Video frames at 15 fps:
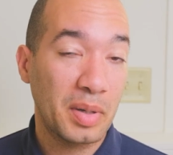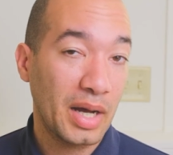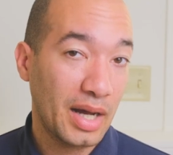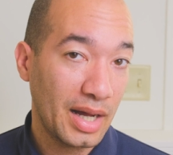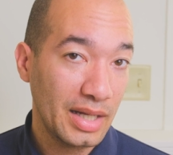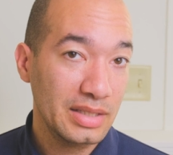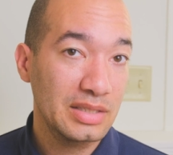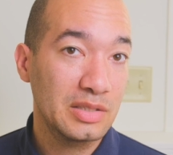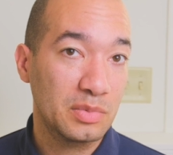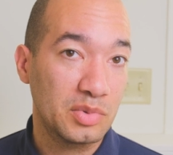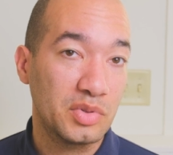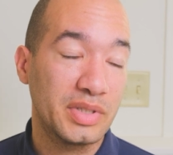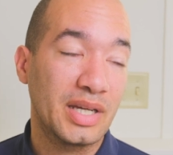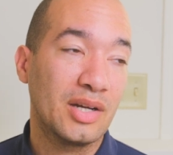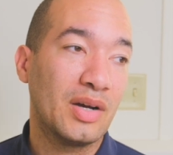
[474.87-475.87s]

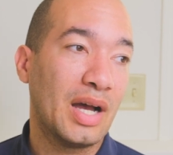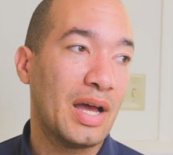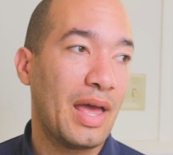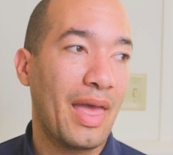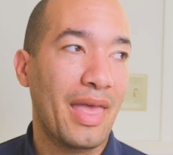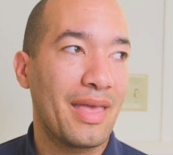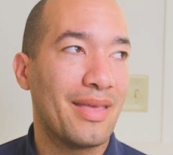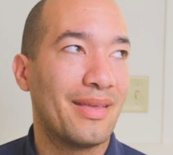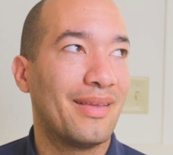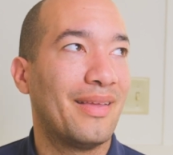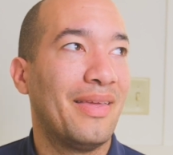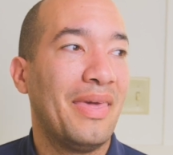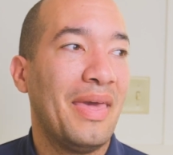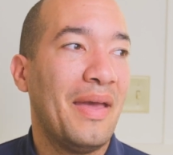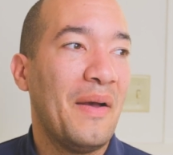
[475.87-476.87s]
possible. Now,
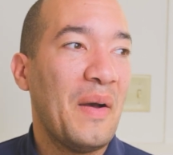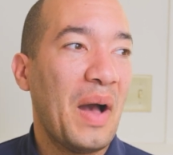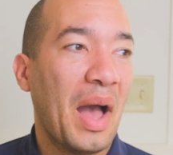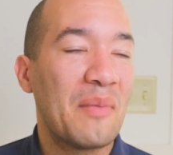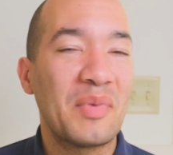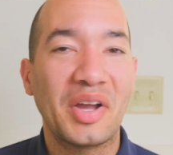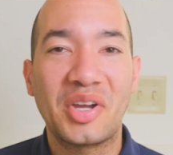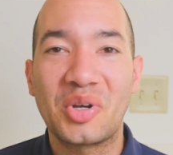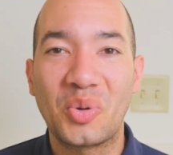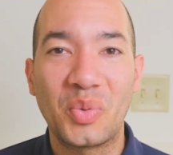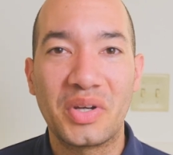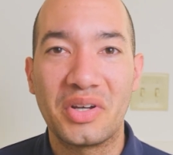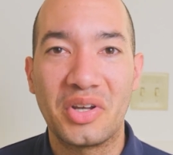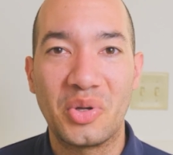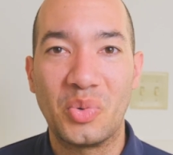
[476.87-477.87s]
I'm not going to
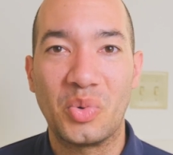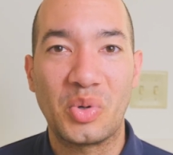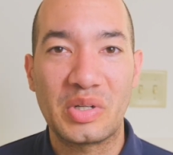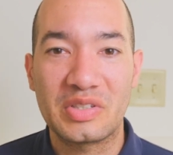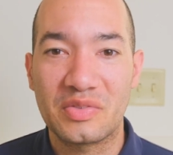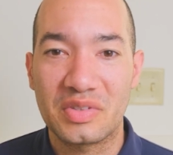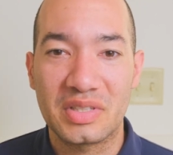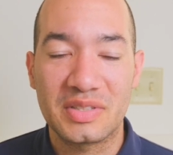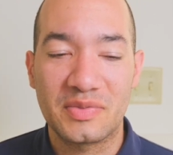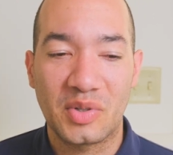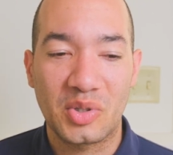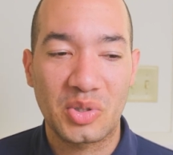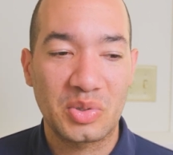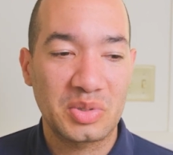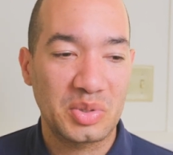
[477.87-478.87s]
win any awards for these
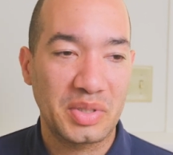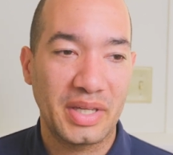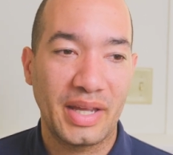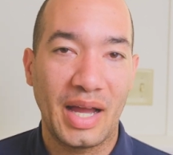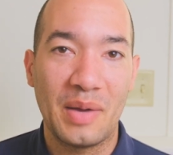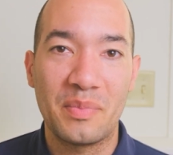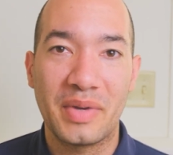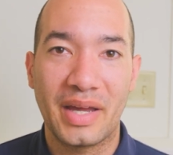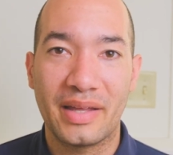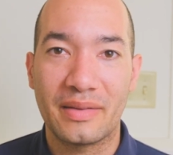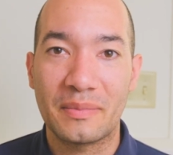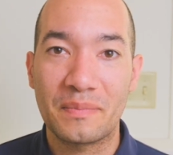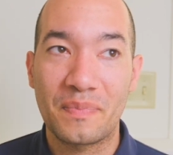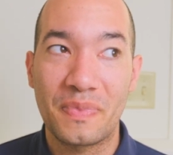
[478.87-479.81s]
photos, okay? I'm not